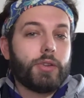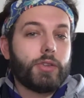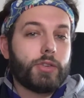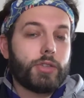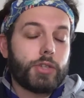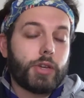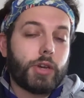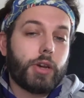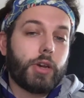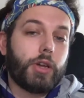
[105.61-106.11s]

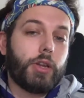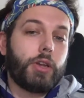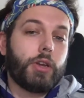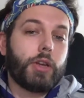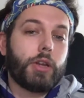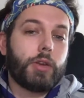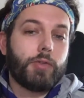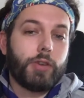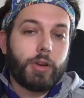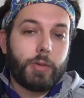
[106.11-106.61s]
So you're
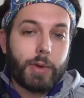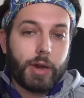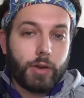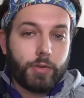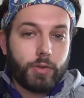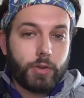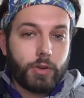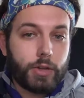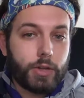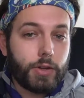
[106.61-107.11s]
going to run a
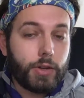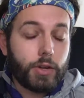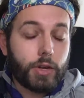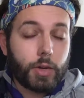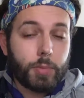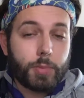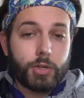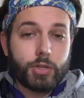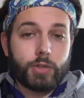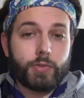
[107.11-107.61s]
marathon, you're
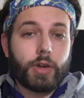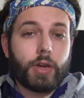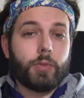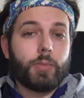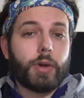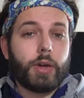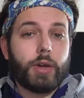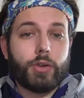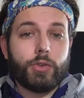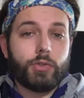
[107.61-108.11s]
going to be surrounded
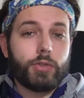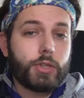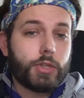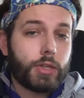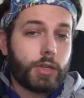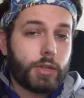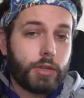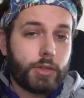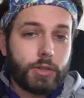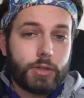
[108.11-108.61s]
by hundreds
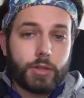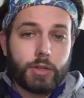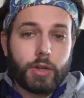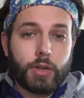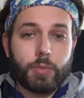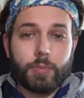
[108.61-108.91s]
and